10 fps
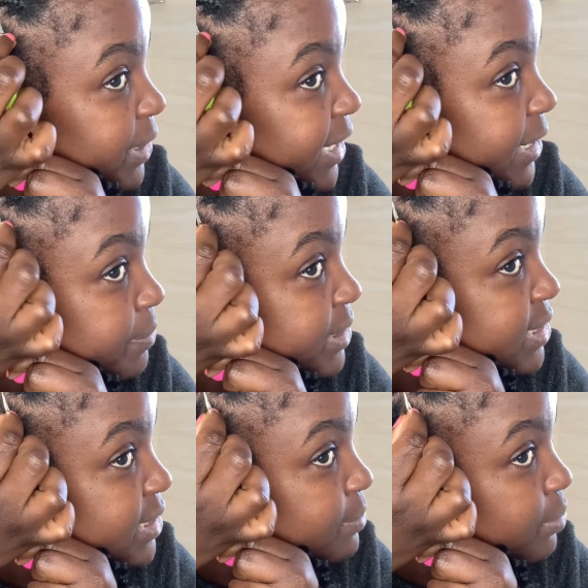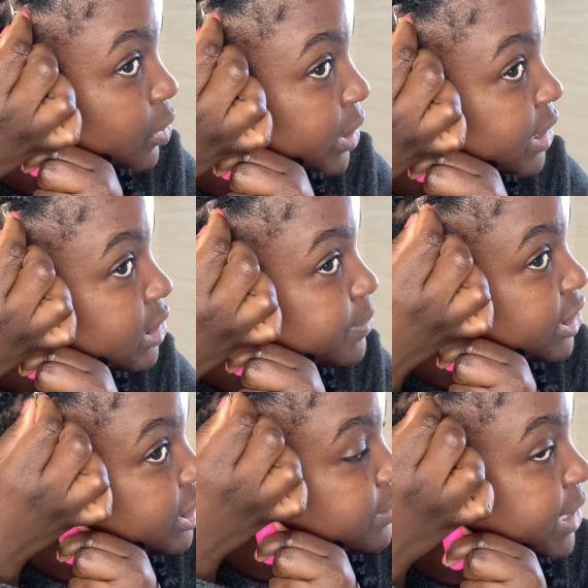up at some point, but
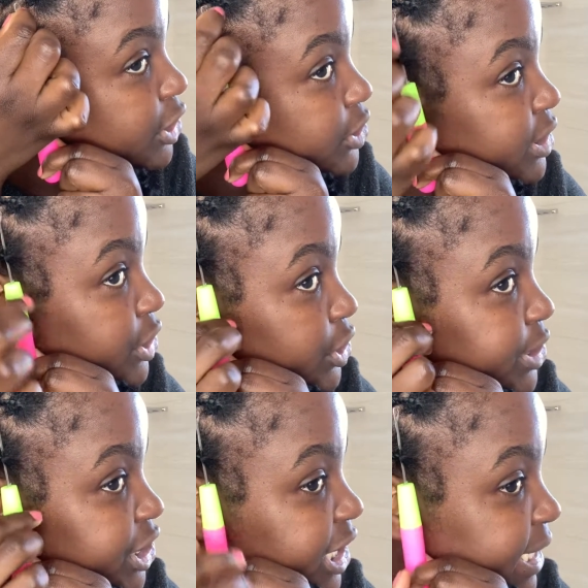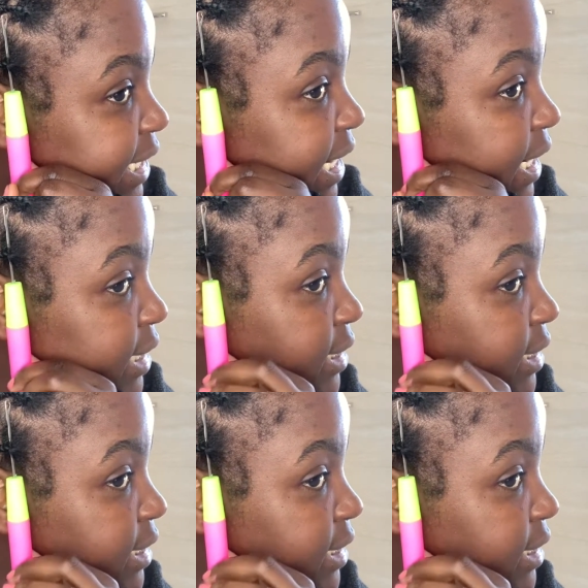just make sure that you do it gently.